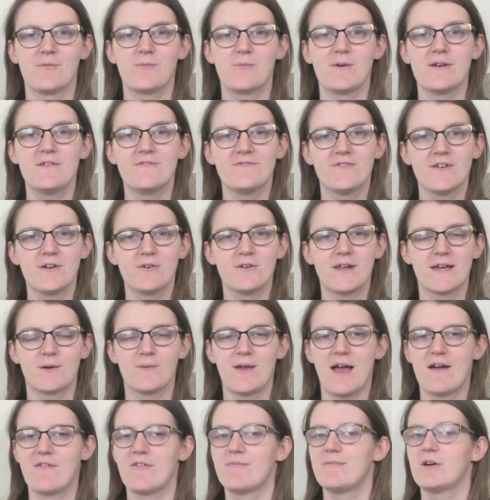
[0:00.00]
we feel like we
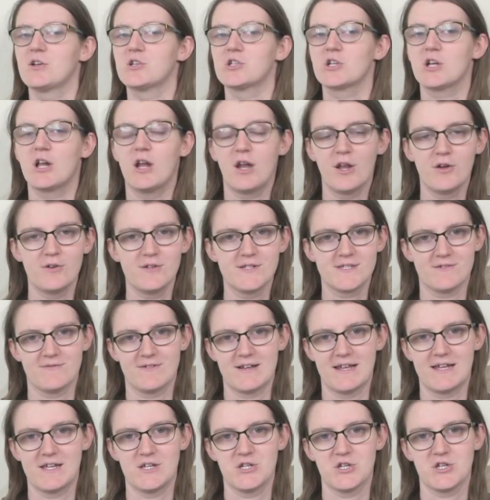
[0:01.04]
have a much closer
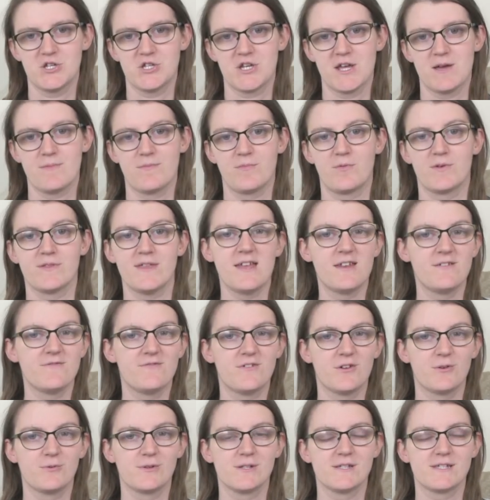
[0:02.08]
relationship with
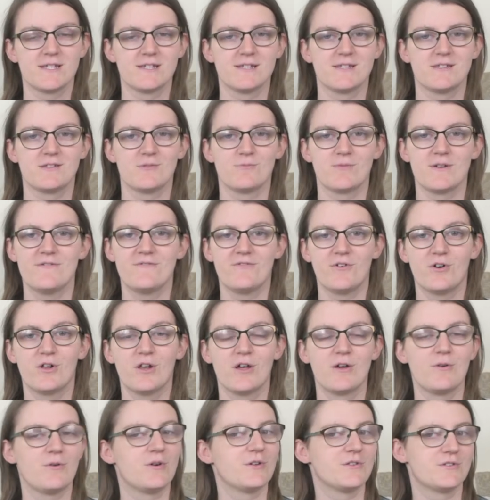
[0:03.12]
influencers that we
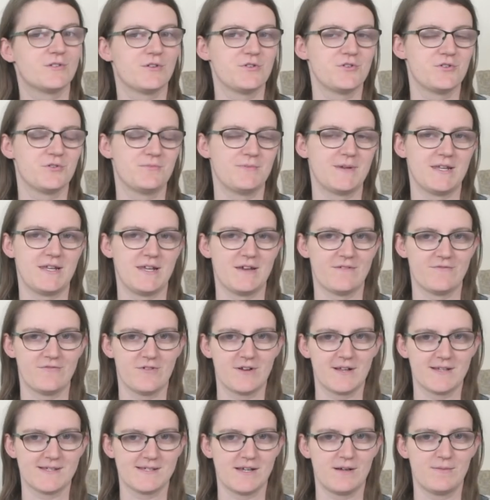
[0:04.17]
follow on social media, for
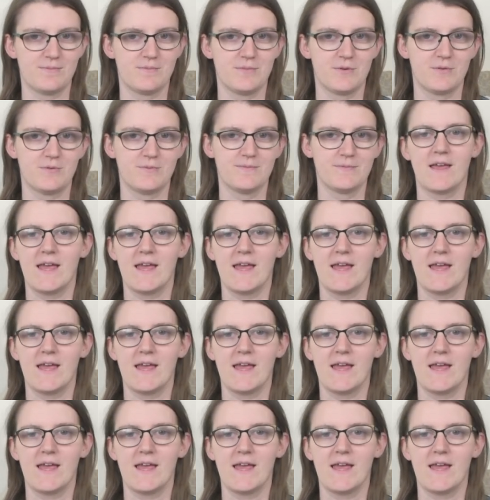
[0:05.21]
example.